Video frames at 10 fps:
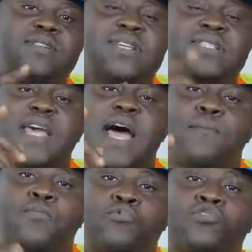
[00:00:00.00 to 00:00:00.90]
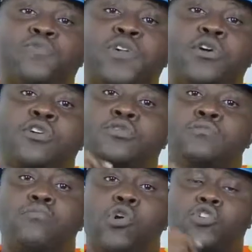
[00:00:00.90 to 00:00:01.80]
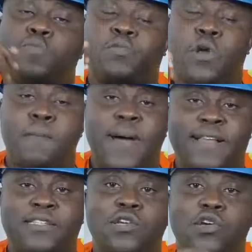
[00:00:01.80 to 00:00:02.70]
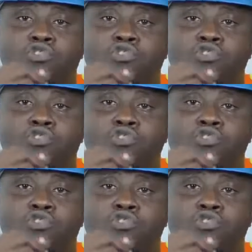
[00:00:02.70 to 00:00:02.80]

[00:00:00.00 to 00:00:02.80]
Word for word: This happens because most plumbers